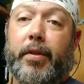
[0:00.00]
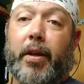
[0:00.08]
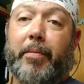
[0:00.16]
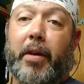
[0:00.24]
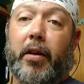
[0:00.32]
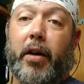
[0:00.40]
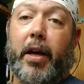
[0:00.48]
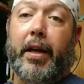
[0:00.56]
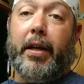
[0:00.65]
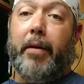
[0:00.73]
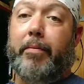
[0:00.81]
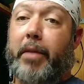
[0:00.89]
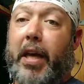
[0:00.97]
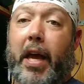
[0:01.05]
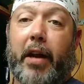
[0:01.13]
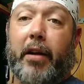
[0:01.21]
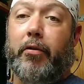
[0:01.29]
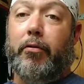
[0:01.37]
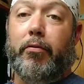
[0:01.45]
something like a
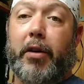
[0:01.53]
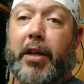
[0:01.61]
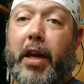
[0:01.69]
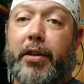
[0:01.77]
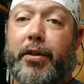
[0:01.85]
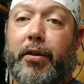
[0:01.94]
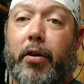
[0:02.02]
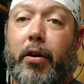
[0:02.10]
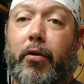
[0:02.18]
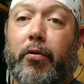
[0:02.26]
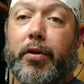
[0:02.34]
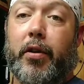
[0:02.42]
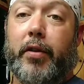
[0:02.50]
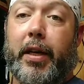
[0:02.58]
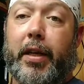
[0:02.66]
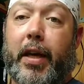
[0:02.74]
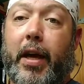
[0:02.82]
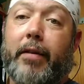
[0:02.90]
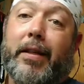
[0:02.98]
mechanical retention on a holster
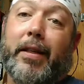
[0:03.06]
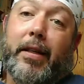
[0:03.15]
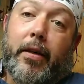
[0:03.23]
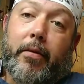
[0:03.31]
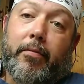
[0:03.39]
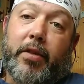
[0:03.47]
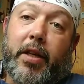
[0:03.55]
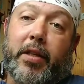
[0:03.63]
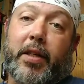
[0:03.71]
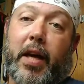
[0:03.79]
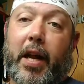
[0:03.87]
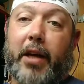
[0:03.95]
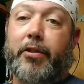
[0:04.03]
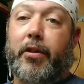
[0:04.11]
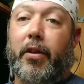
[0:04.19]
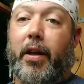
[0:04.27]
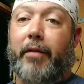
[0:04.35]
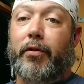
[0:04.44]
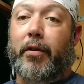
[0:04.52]
like that. Just that
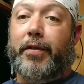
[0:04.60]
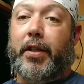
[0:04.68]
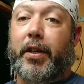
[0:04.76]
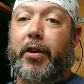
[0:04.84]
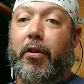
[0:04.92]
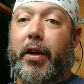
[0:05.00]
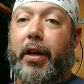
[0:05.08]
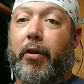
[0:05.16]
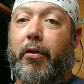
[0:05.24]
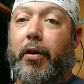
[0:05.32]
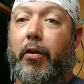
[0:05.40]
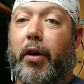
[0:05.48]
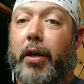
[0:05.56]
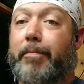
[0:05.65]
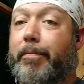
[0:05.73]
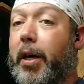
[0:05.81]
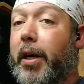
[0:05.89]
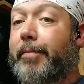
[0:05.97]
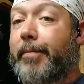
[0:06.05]
extra level of security going
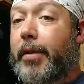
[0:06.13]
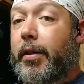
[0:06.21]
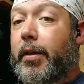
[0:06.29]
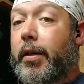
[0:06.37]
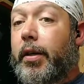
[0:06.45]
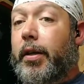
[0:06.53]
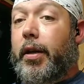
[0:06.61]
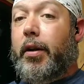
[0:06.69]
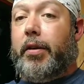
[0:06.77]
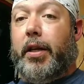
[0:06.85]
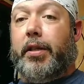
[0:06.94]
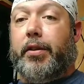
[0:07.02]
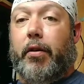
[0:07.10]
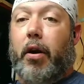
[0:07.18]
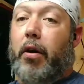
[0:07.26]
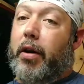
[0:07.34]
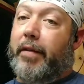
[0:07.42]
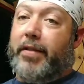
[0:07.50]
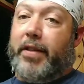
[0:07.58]
on, but to each
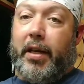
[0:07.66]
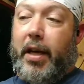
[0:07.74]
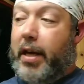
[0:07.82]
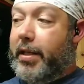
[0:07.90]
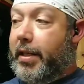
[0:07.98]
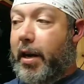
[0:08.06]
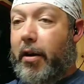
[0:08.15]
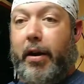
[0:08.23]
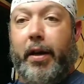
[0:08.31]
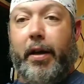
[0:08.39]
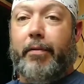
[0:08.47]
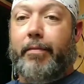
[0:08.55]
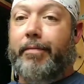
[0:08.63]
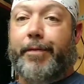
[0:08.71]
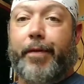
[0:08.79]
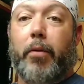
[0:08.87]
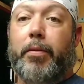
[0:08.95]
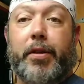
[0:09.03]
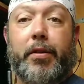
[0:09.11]
your own. I've seen guys carry in
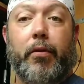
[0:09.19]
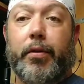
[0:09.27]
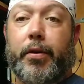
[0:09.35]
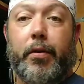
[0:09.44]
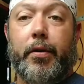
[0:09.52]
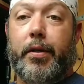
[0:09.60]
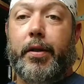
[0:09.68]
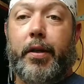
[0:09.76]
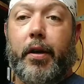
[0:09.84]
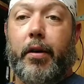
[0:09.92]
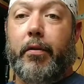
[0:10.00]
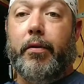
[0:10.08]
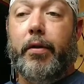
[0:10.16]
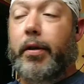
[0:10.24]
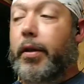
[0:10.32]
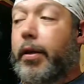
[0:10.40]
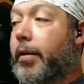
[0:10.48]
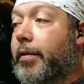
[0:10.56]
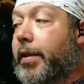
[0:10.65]
Phobos holsters,
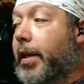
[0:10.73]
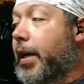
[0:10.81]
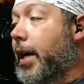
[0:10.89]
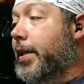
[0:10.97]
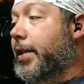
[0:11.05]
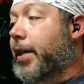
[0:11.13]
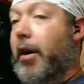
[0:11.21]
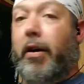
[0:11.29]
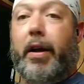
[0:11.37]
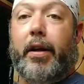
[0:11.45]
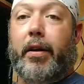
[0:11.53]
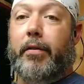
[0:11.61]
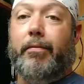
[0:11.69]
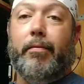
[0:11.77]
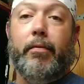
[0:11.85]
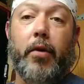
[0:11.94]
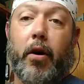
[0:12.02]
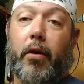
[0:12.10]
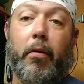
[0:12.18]
seen guys carry in
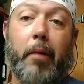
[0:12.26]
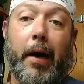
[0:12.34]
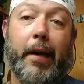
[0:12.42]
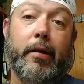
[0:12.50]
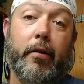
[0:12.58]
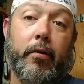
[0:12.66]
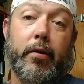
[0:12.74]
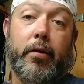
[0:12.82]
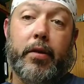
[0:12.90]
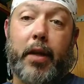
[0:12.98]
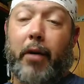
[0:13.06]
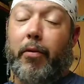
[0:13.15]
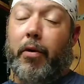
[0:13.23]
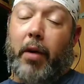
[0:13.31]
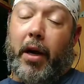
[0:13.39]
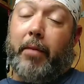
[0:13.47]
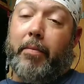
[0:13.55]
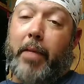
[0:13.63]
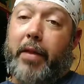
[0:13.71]
Uncle Mike's holsters. I
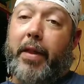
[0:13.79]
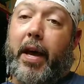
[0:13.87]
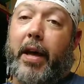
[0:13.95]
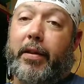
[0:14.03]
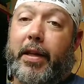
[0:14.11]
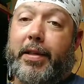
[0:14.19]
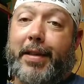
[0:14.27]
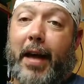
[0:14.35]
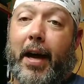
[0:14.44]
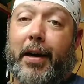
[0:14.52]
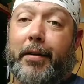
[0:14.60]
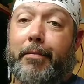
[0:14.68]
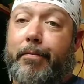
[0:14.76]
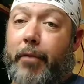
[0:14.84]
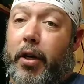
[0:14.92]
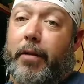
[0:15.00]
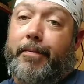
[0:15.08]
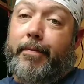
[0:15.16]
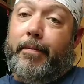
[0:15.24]
wouldn't recommend that. They suck,
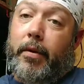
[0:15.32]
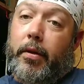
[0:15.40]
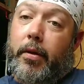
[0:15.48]
but